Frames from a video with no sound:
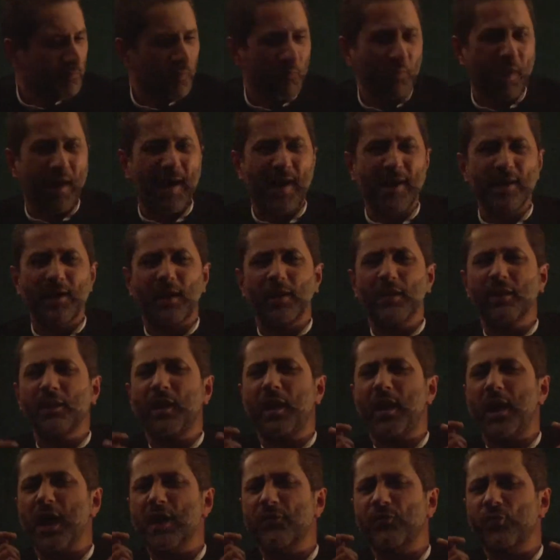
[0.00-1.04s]
By
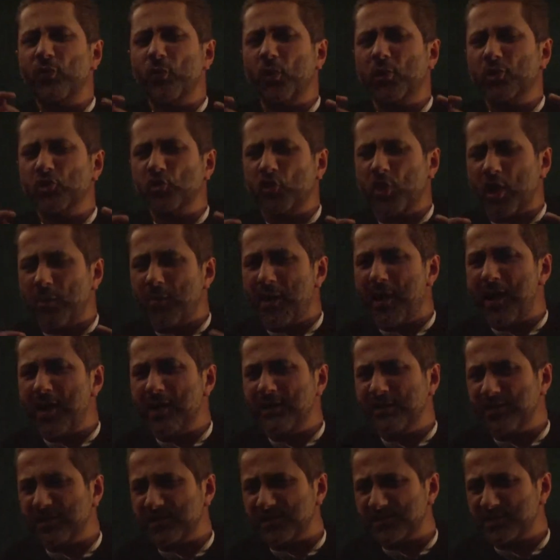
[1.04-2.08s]
Allah, if you were to
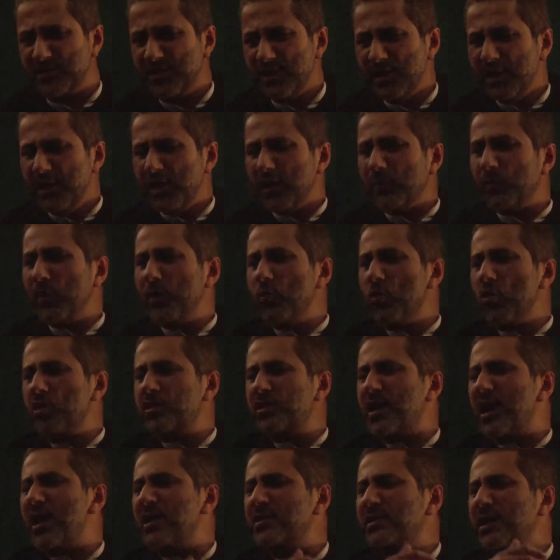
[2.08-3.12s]
command us, we would
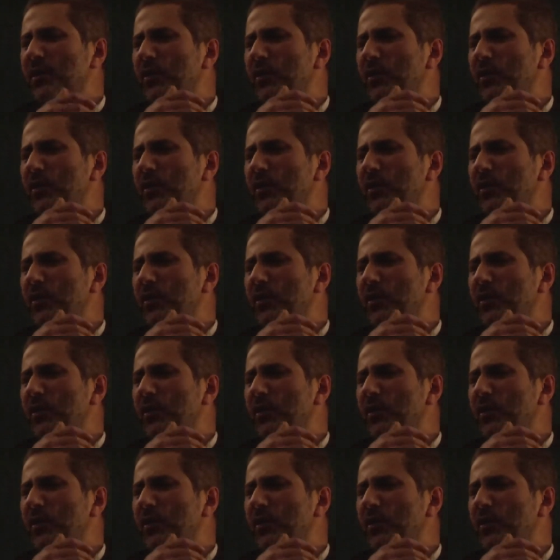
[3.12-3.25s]
cut